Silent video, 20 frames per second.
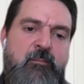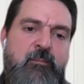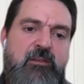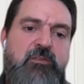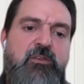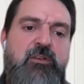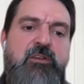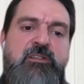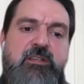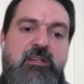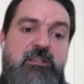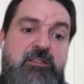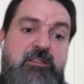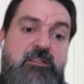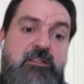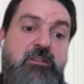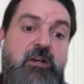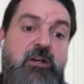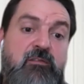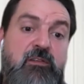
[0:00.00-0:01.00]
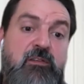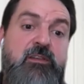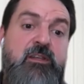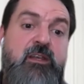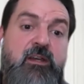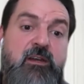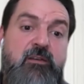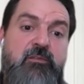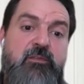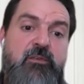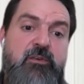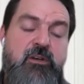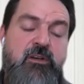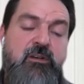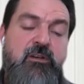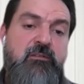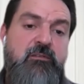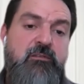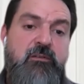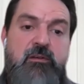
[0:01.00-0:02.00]
So it's a double the effort.
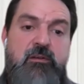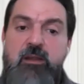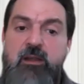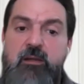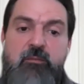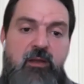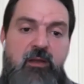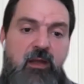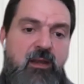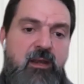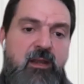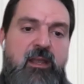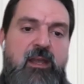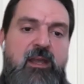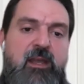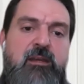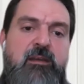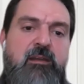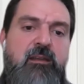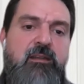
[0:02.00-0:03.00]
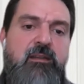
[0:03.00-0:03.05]
And again,